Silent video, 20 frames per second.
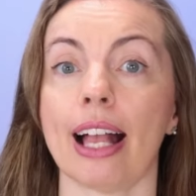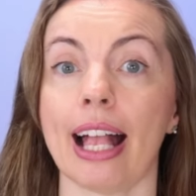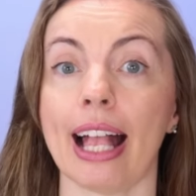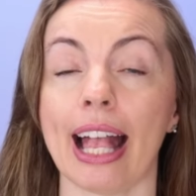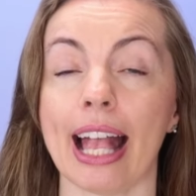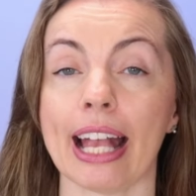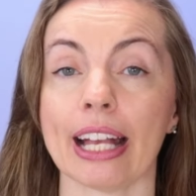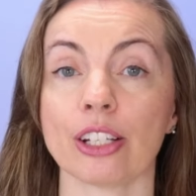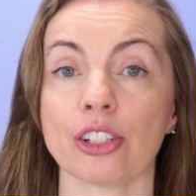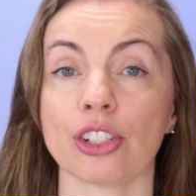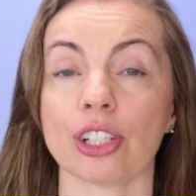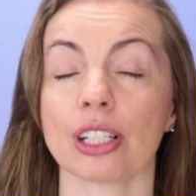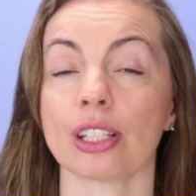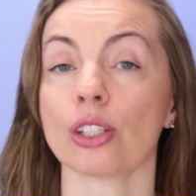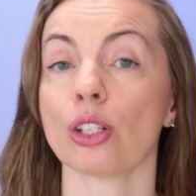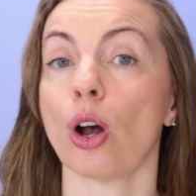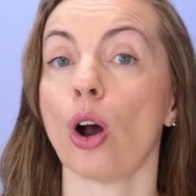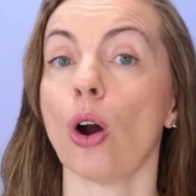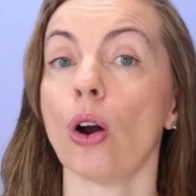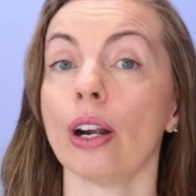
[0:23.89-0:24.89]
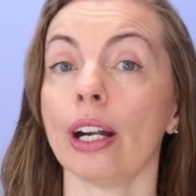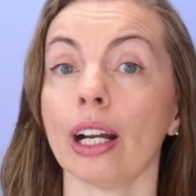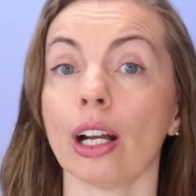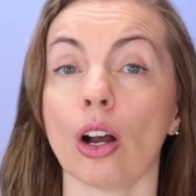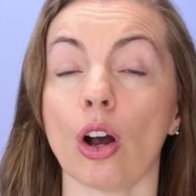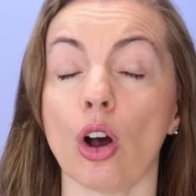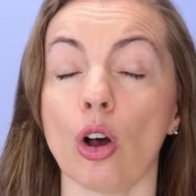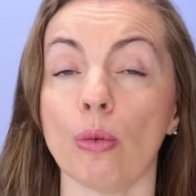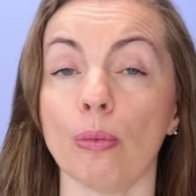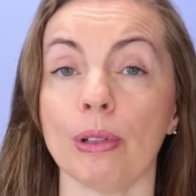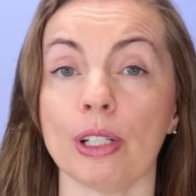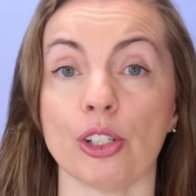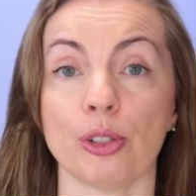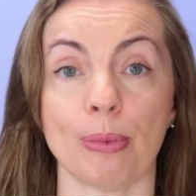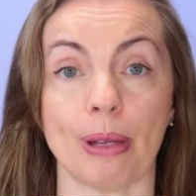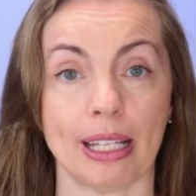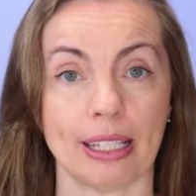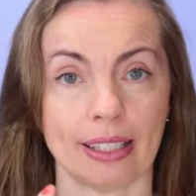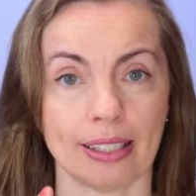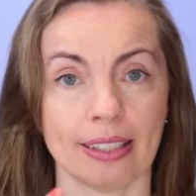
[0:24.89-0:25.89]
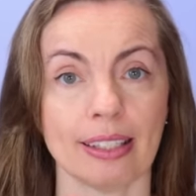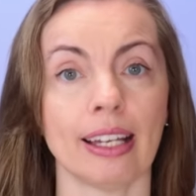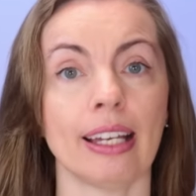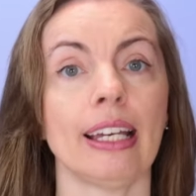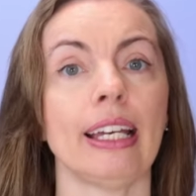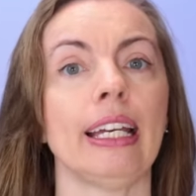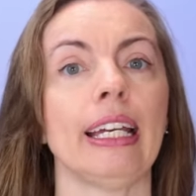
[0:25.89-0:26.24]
actions or accomplishments.